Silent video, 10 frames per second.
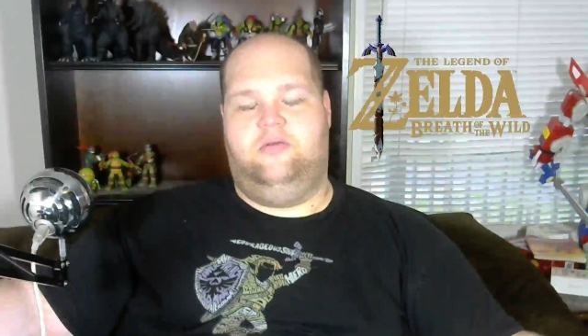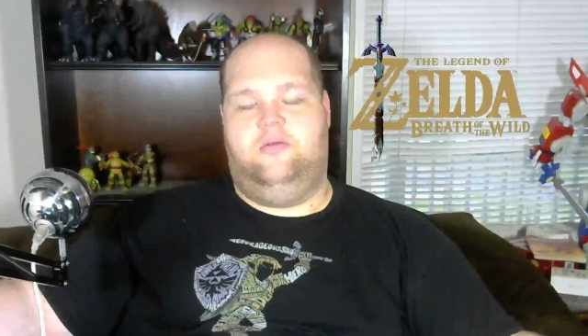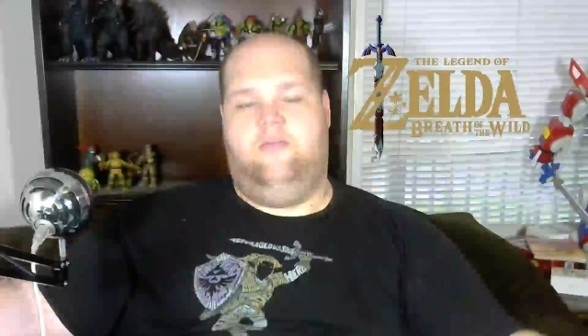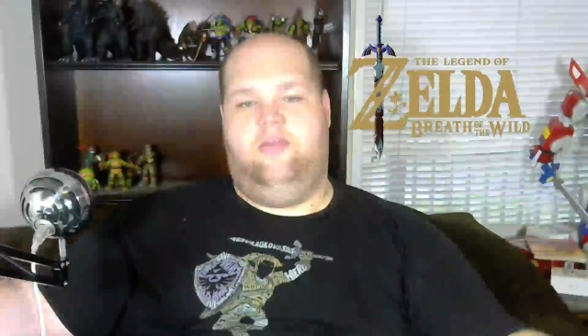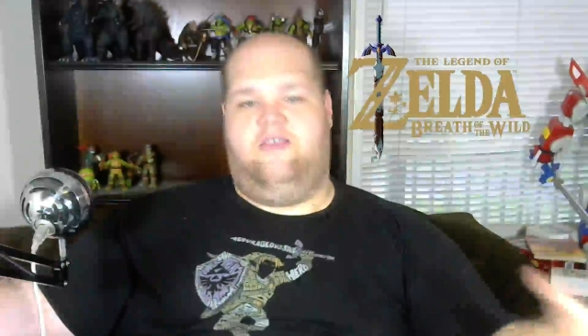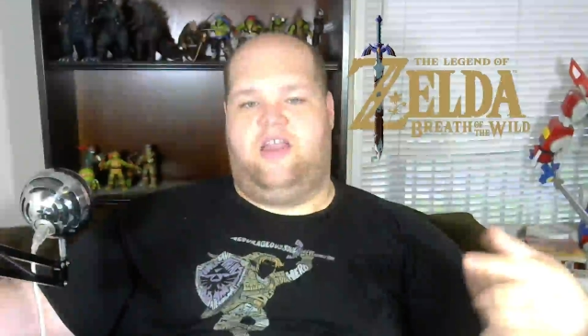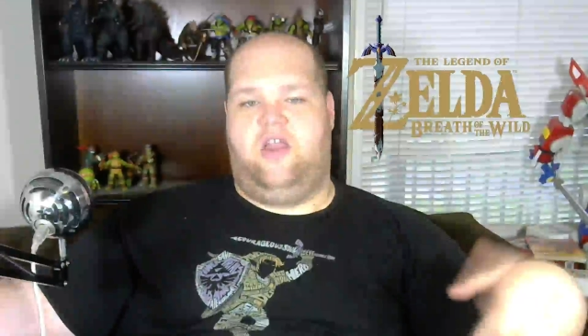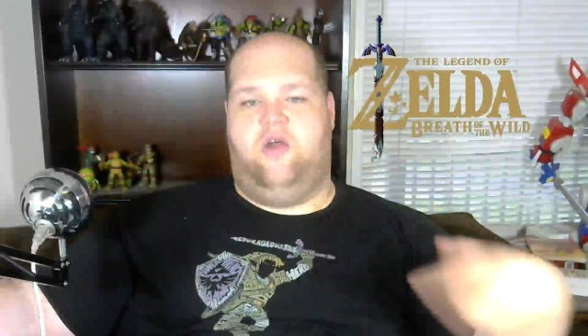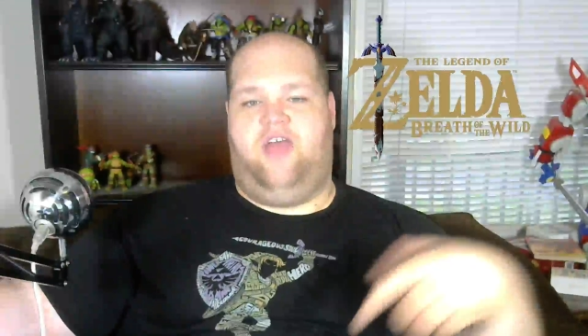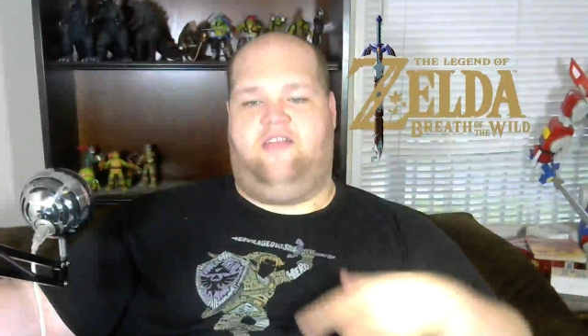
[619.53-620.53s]
Because I
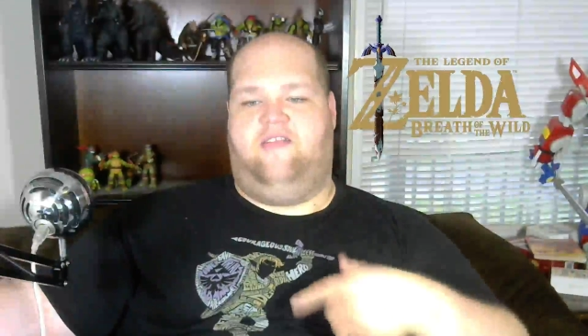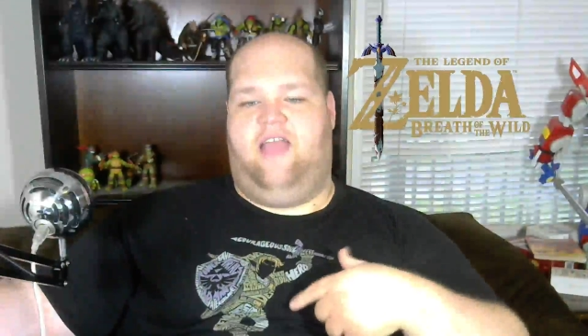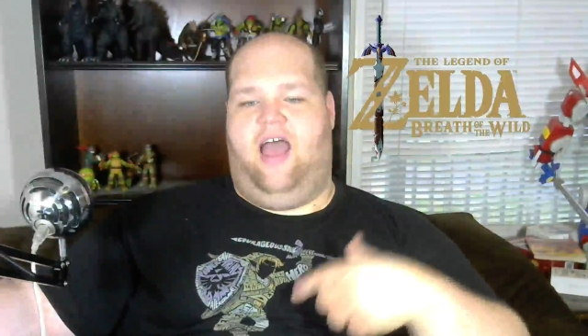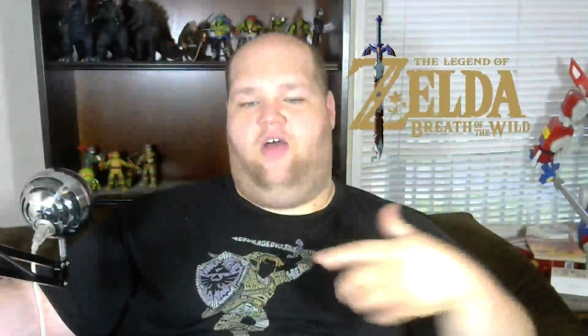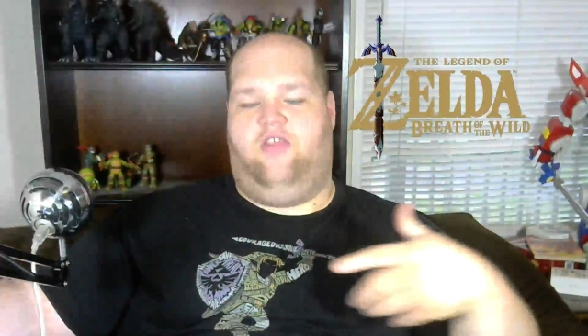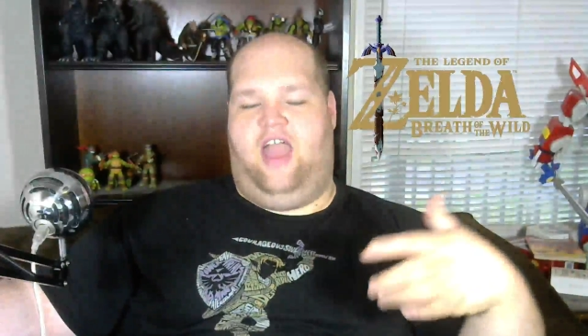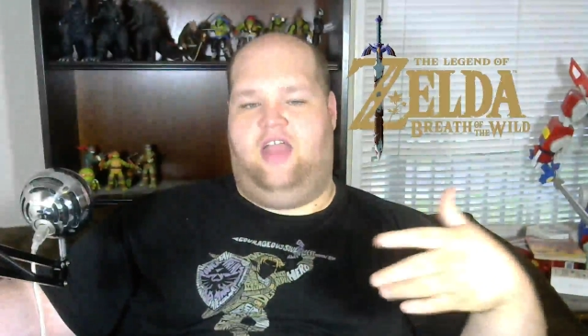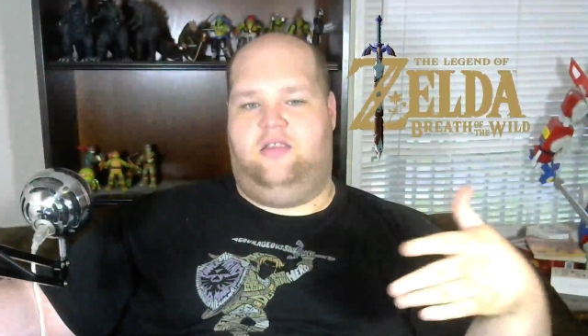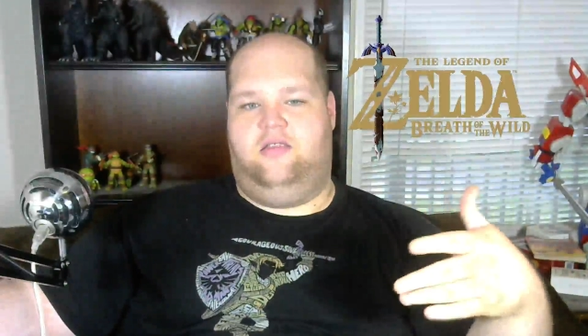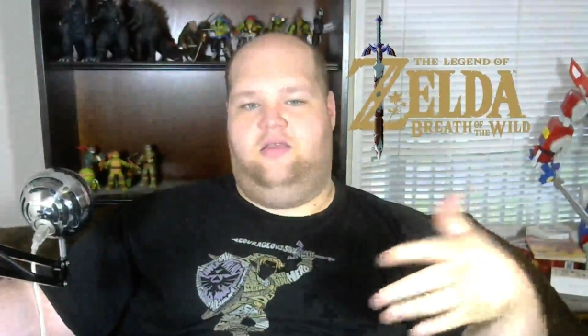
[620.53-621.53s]
know that's how
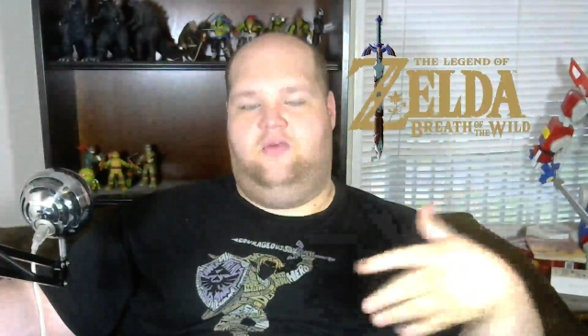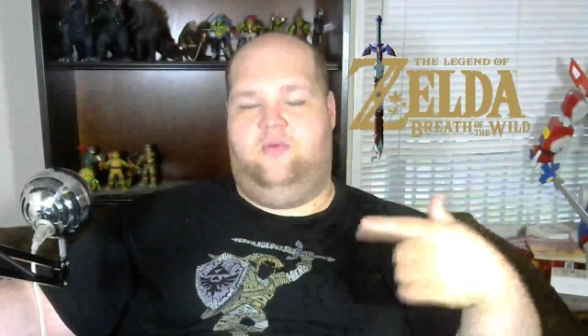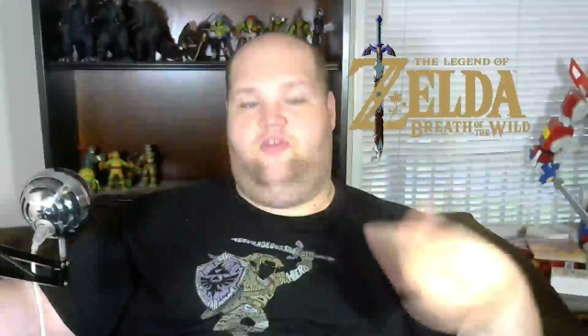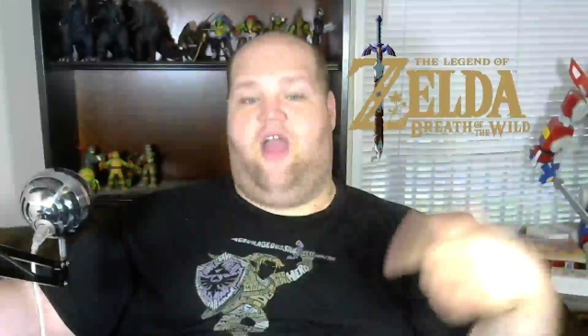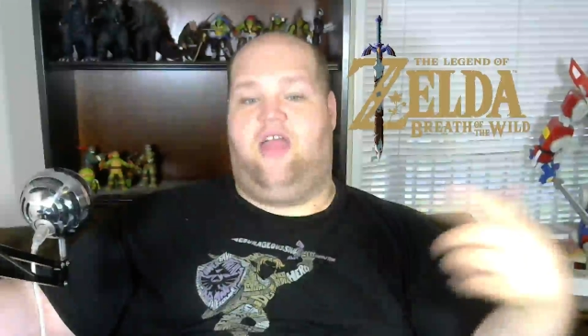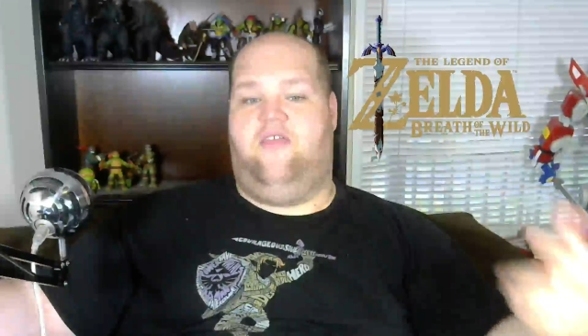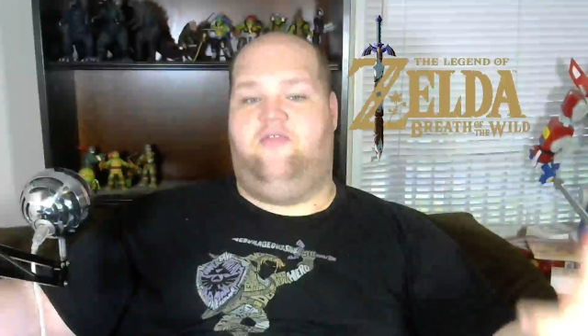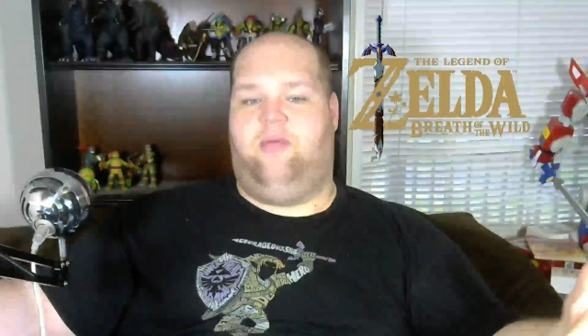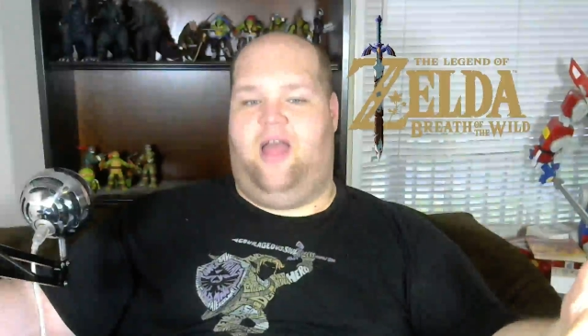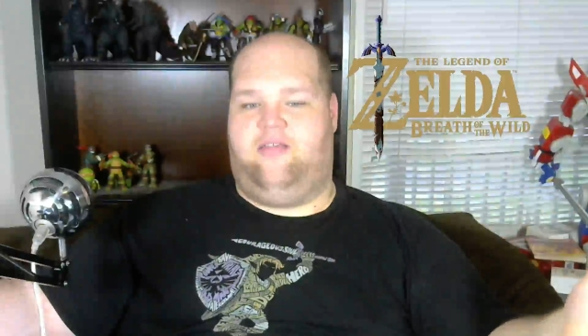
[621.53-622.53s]
that... When we try to leave the
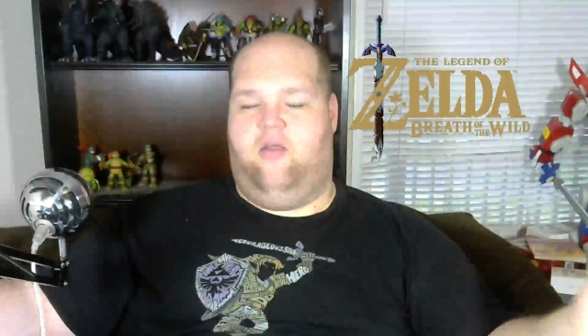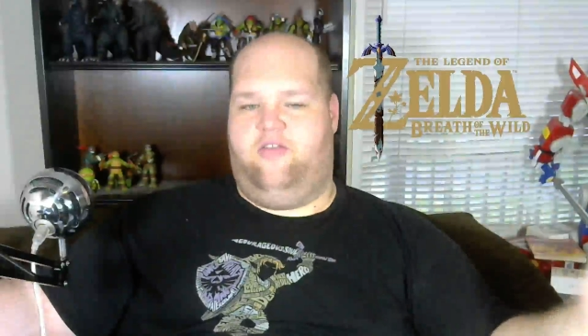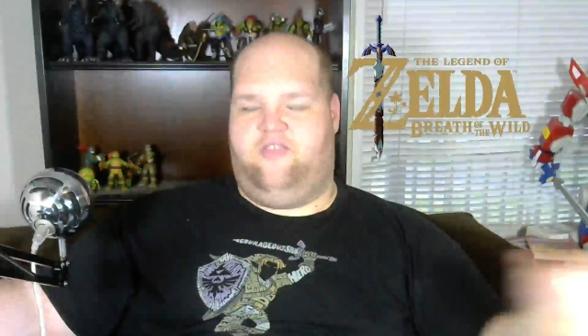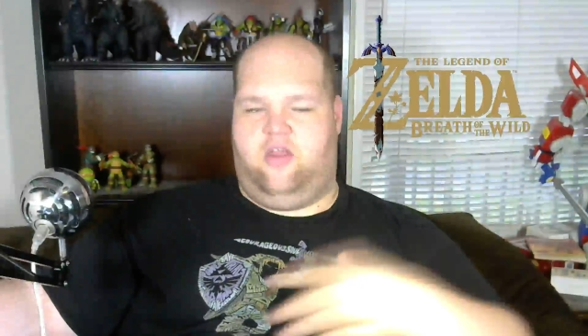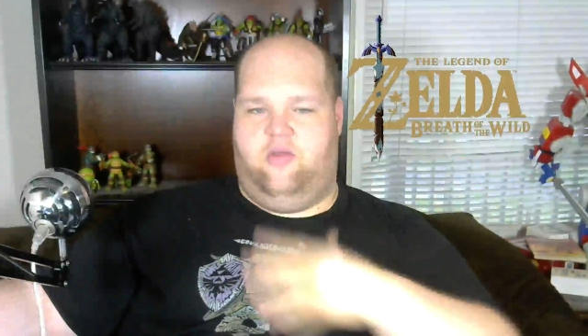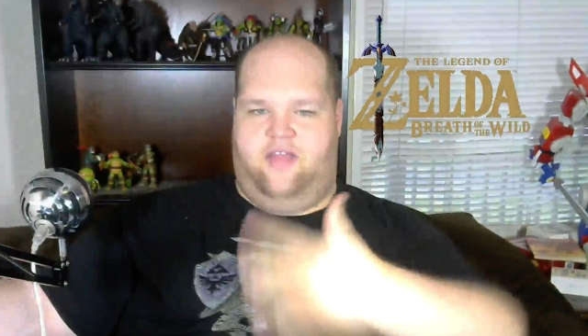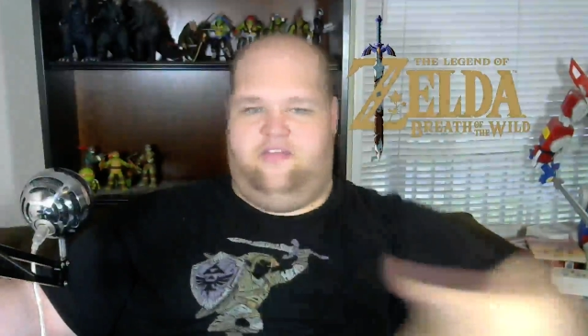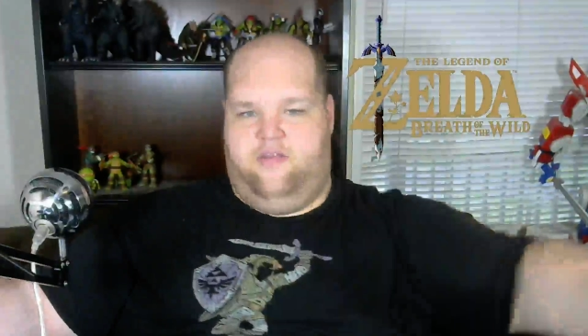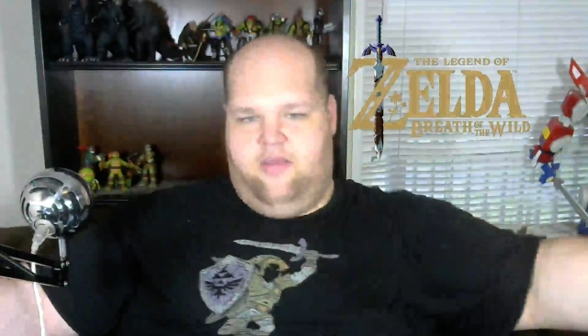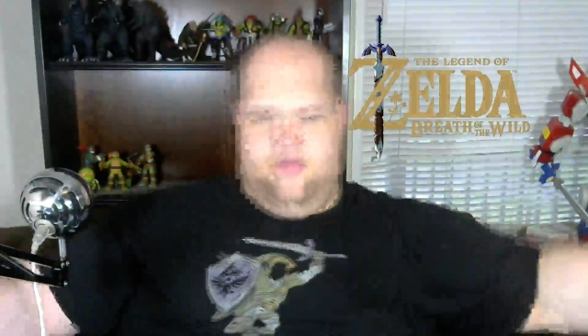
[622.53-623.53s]
plateau, because I know
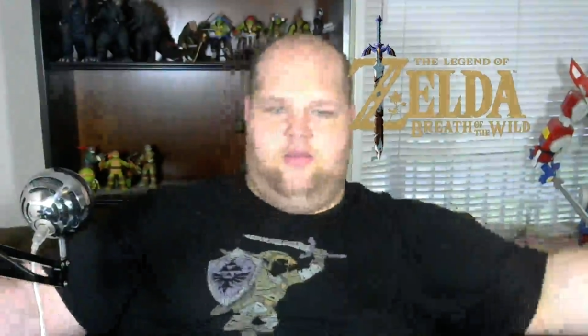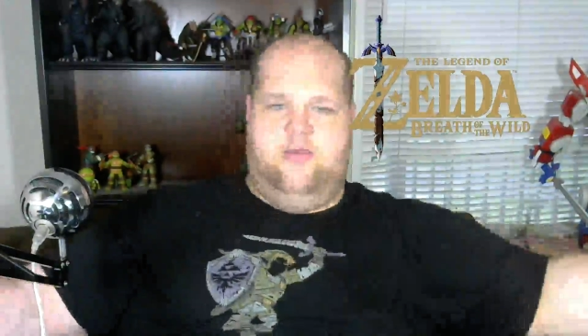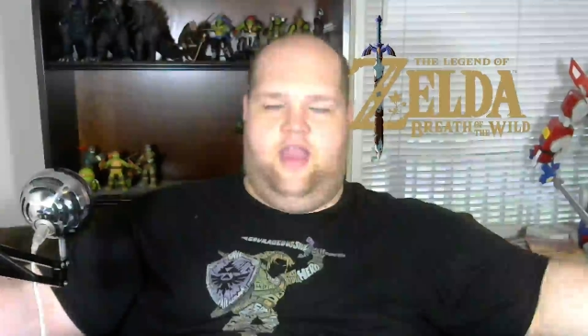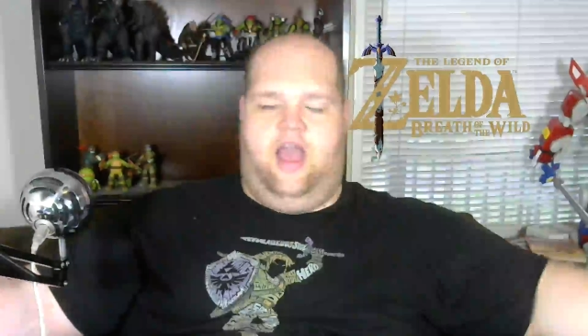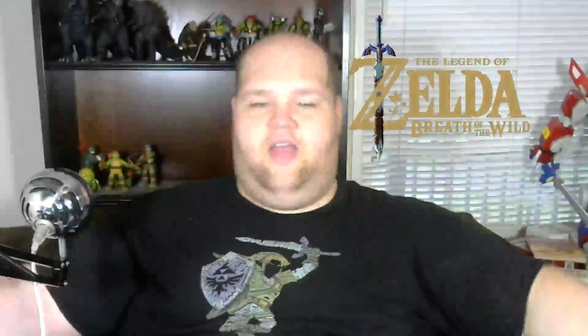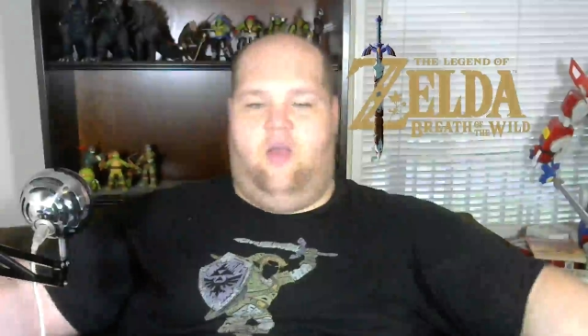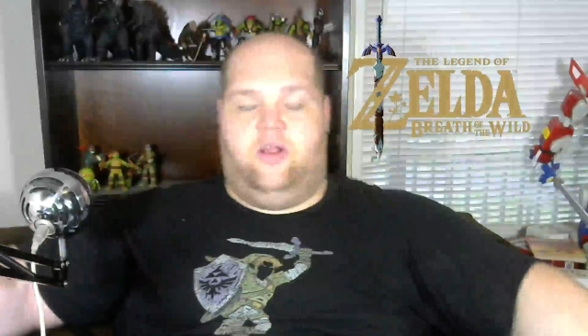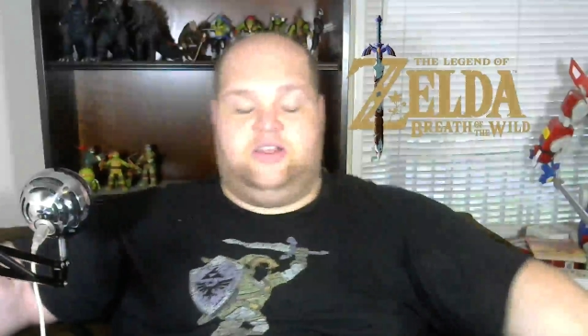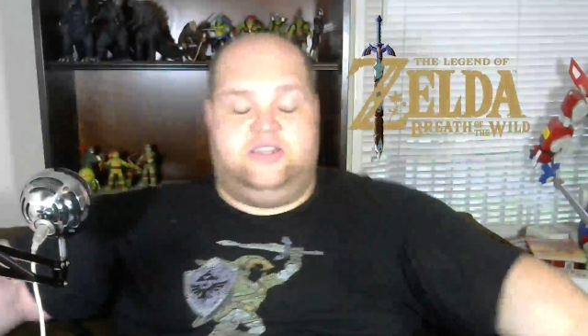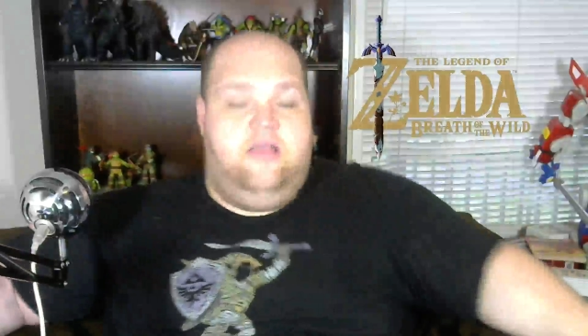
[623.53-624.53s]
that's how that works.